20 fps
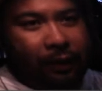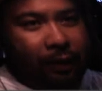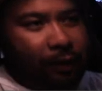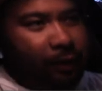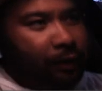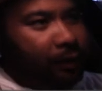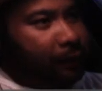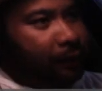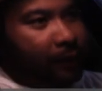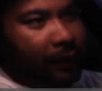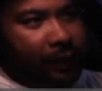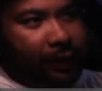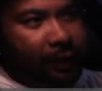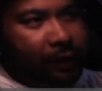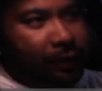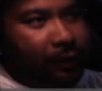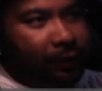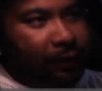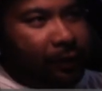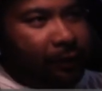you know you
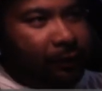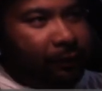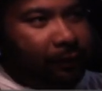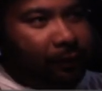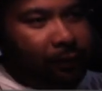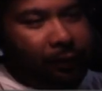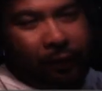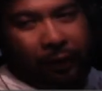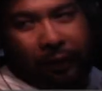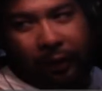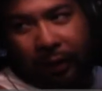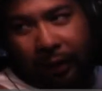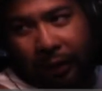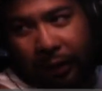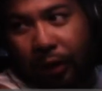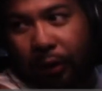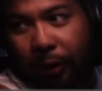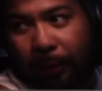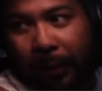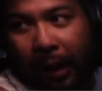find yourself or a
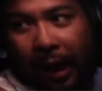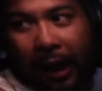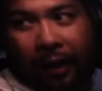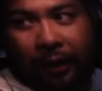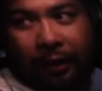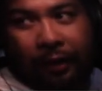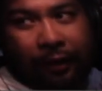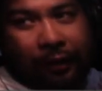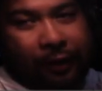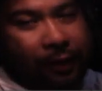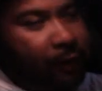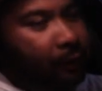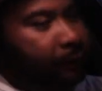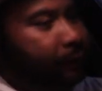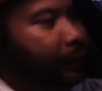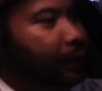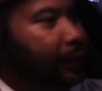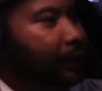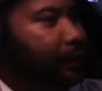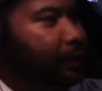new part of yourself
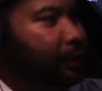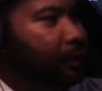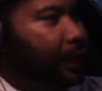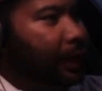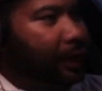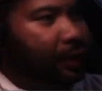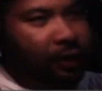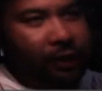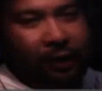that you actually